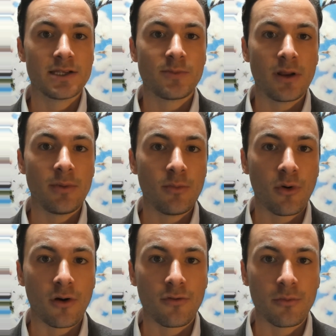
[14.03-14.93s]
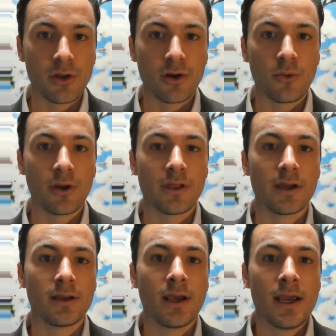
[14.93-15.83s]
Many people are familiar with it,
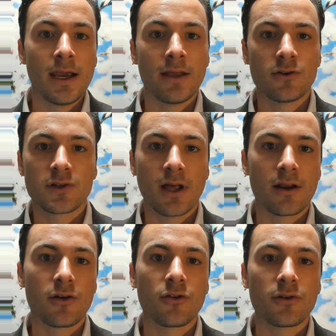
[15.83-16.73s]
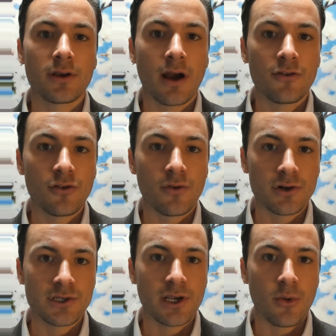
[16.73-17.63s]
and there's a lot of
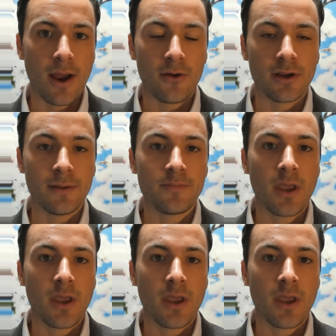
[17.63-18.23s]
controversy around it.